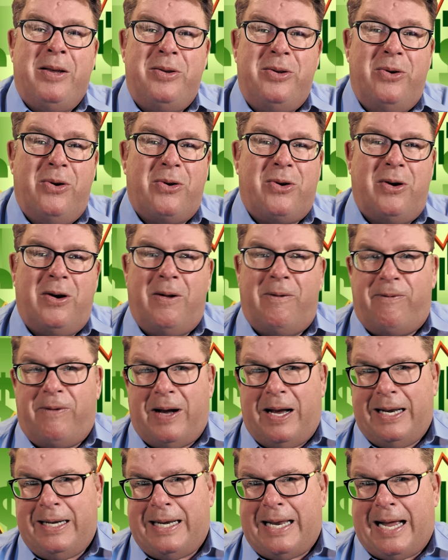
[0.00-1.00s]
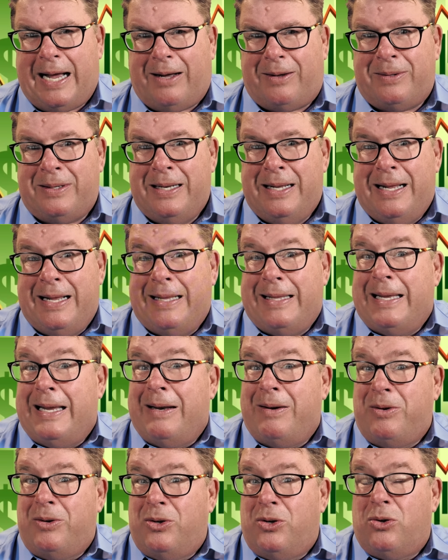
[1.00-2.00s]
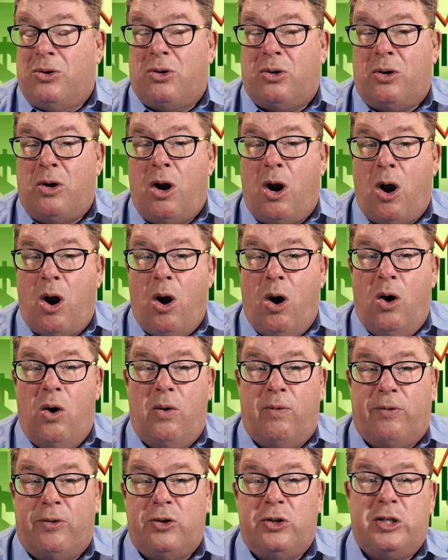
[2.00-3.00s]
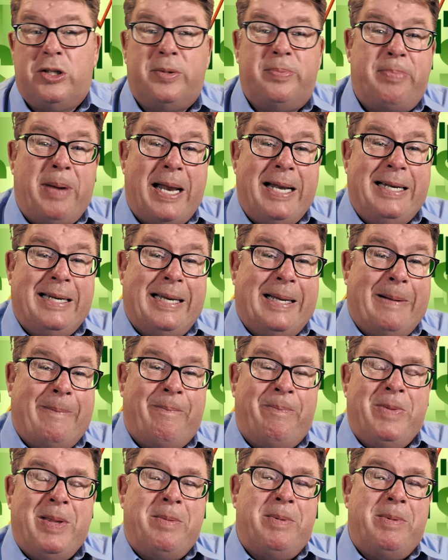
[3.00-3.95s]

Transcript: you're going to find out that you're overspending